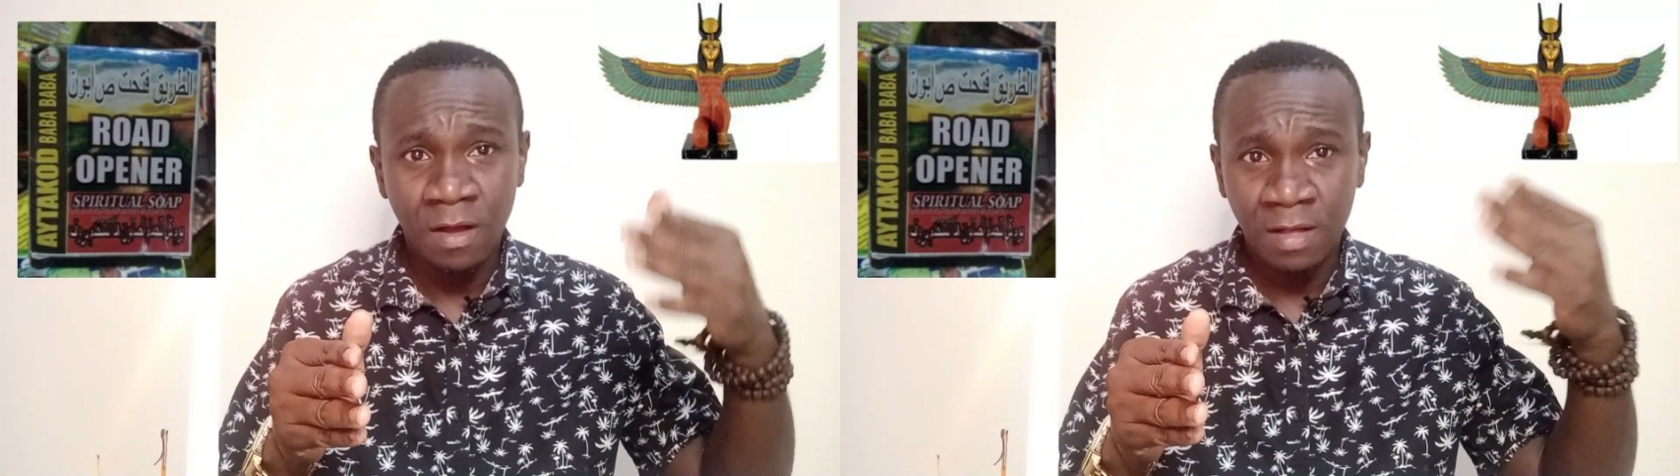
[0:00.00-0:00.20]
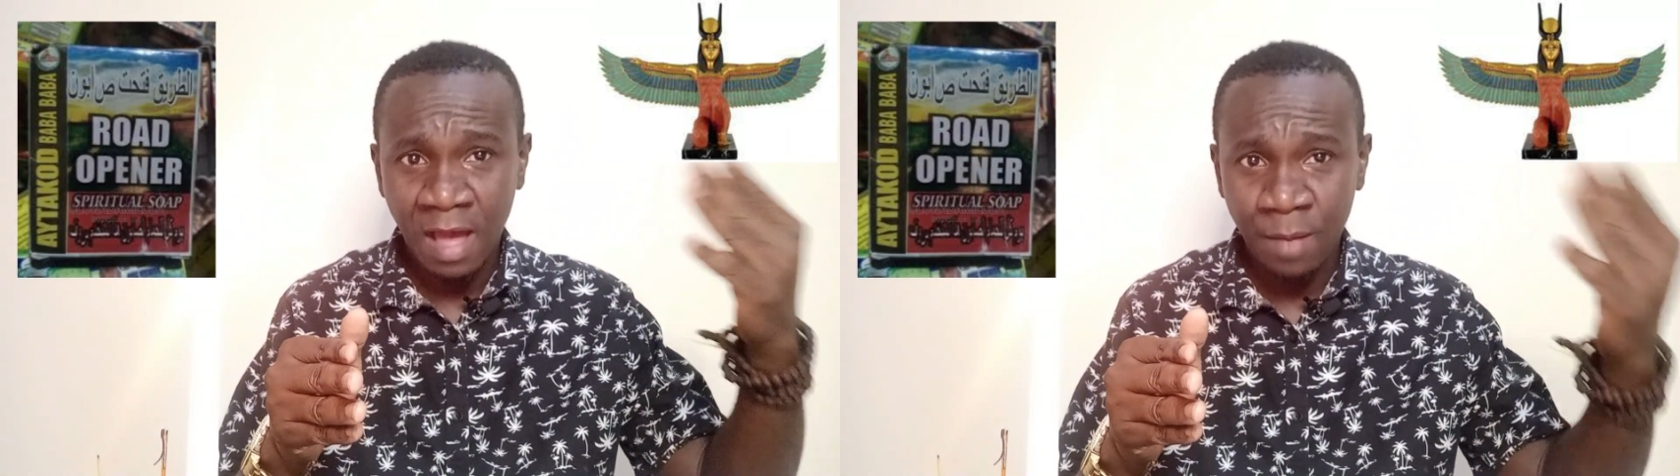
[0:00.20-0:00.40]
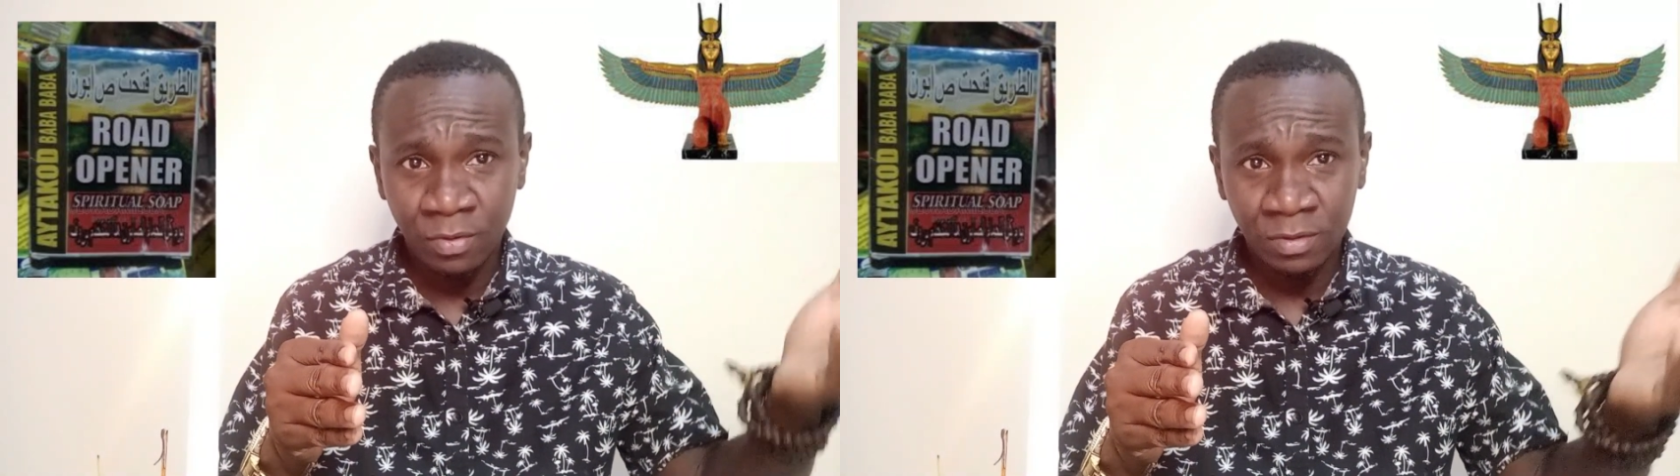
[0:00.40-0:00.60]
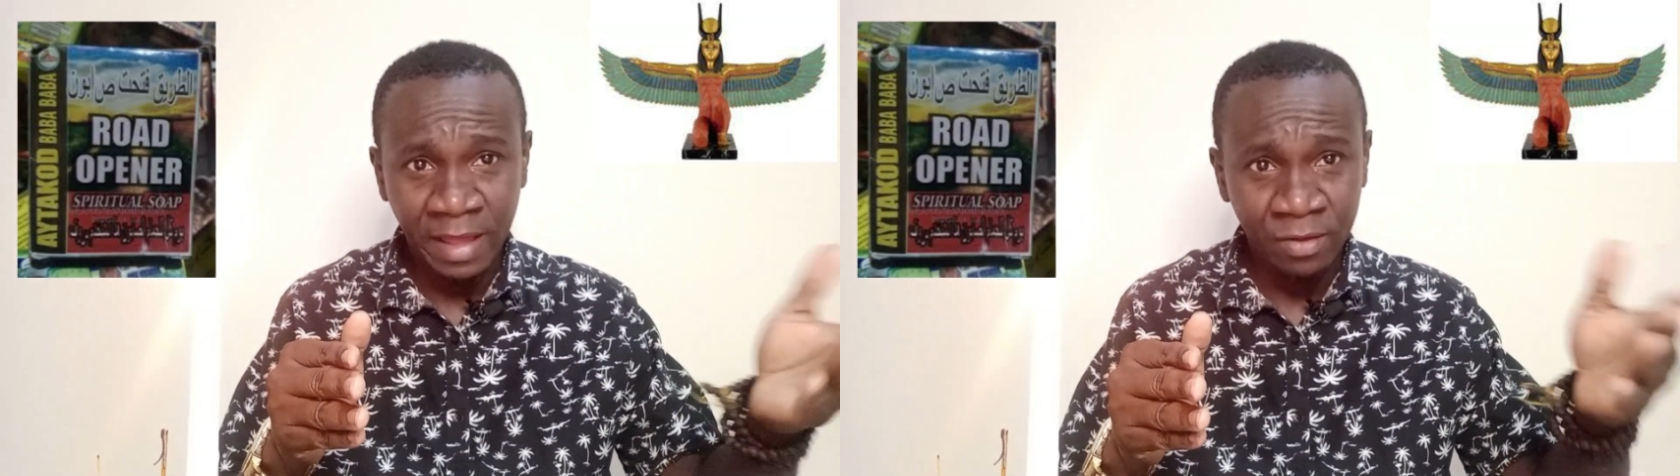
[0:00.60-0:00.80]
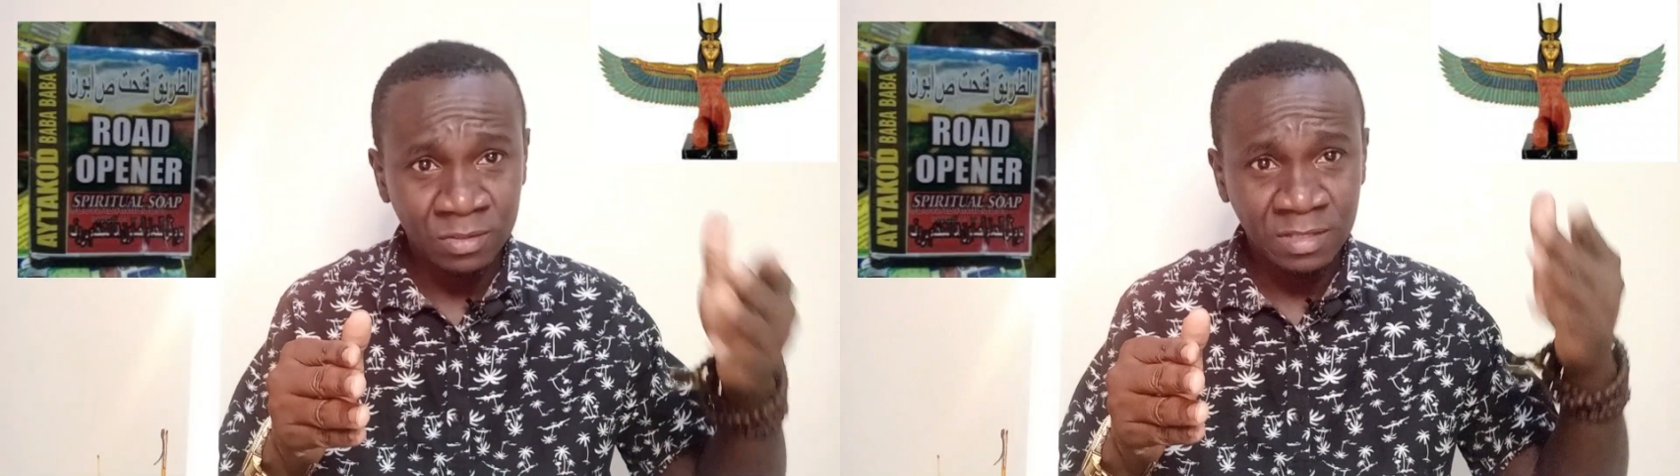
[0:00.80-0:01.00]
carbon
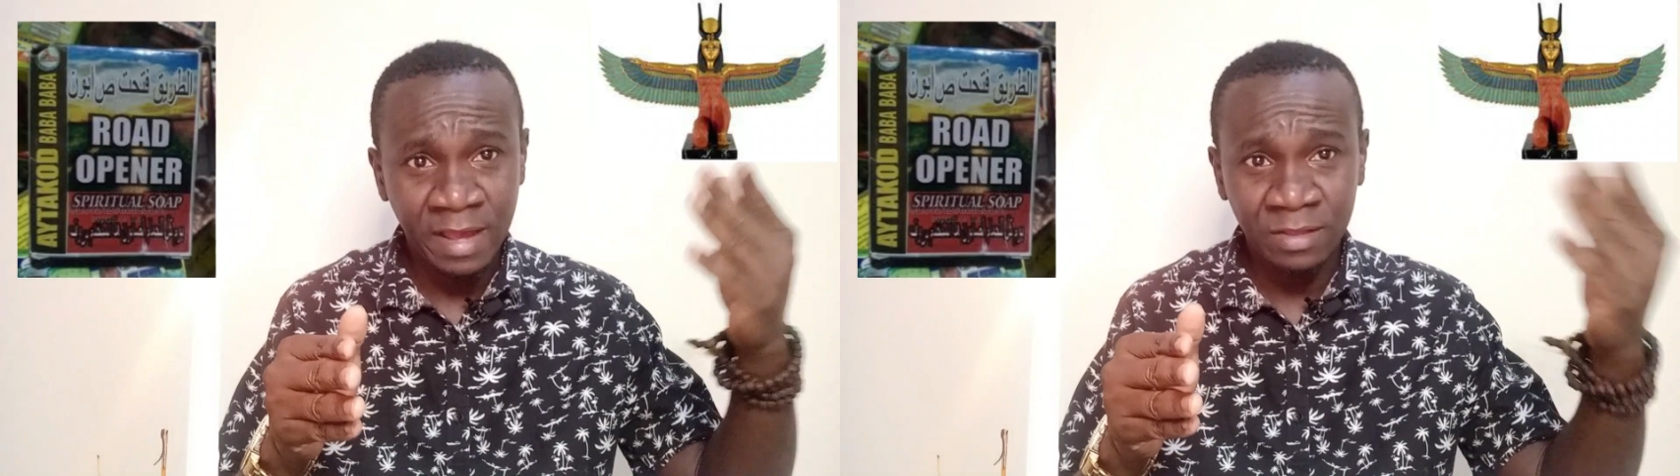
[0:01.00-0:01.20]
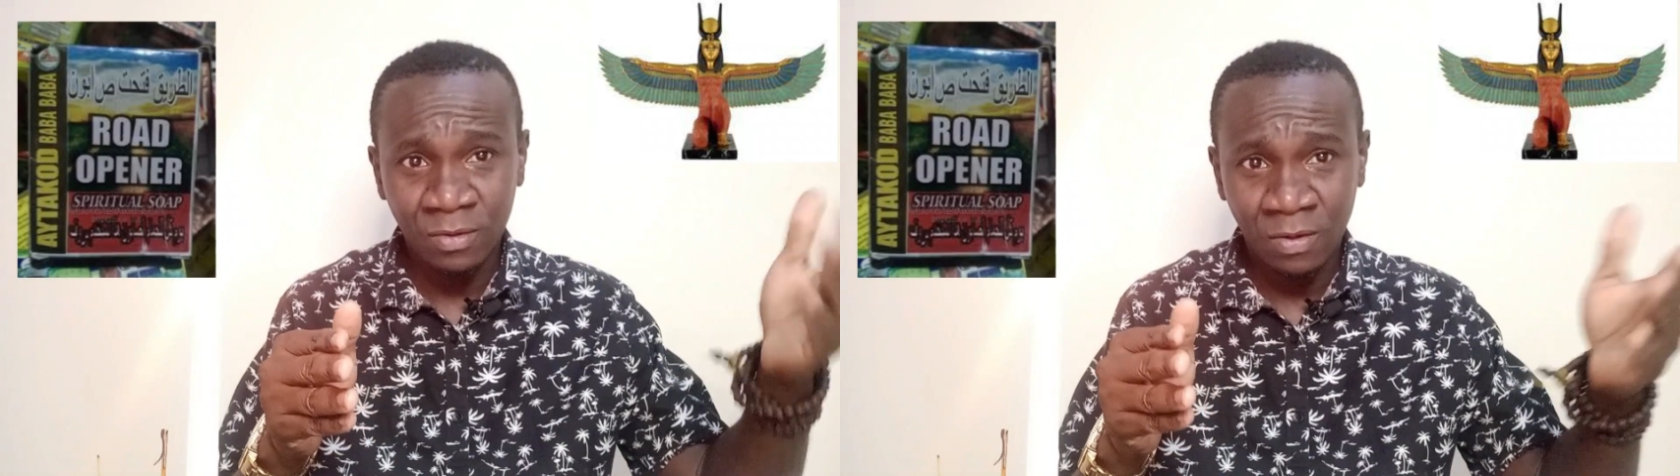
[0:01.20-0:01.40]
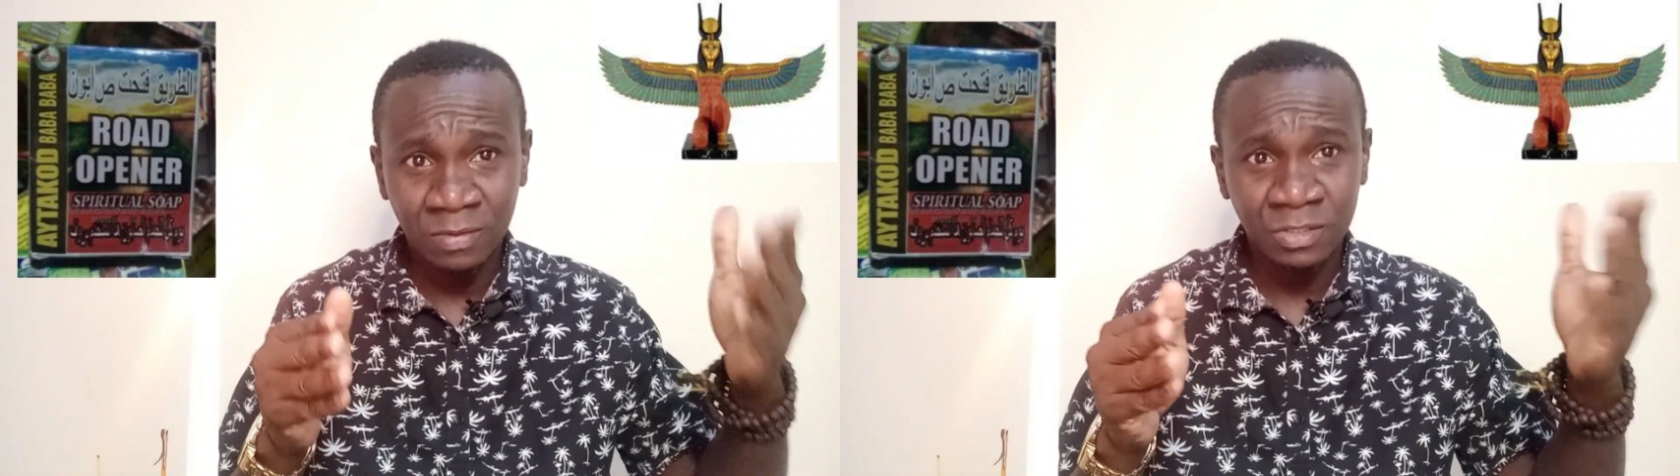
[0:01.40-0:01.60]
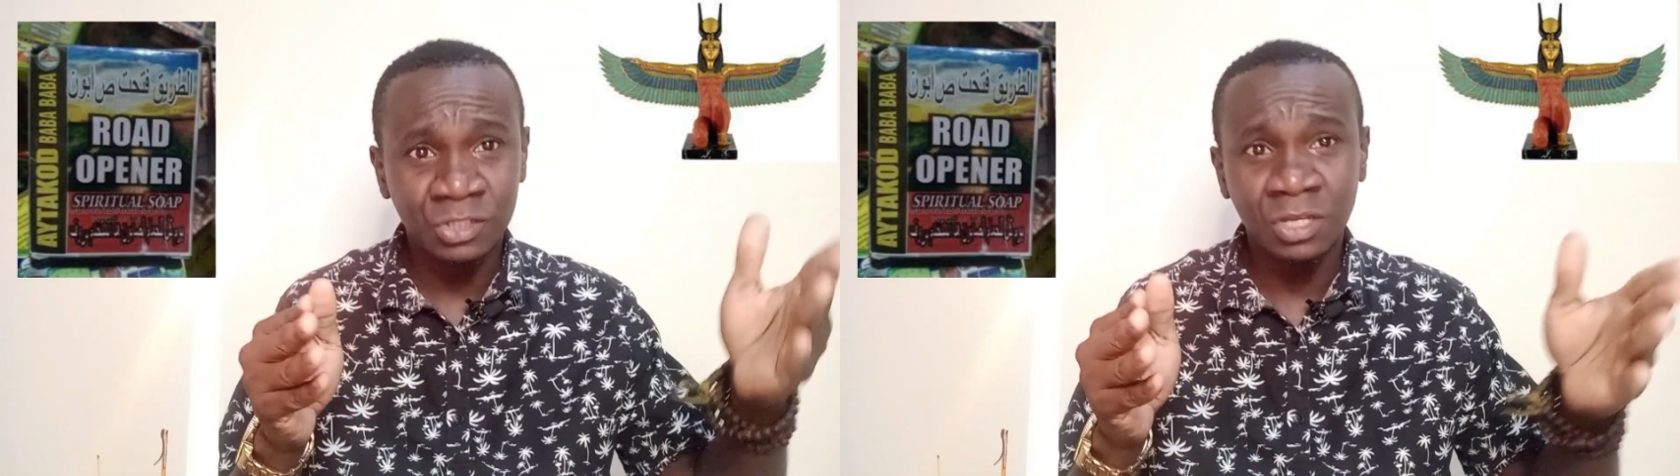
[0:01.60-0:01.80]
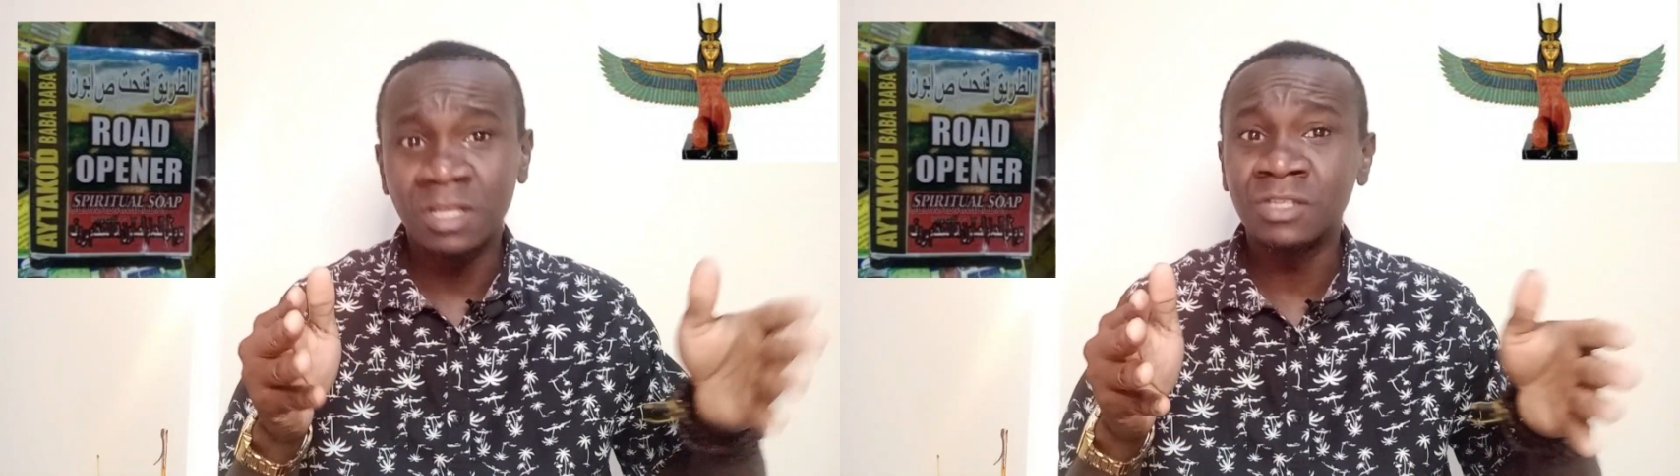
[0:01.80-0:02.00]
dioxide or oxygen,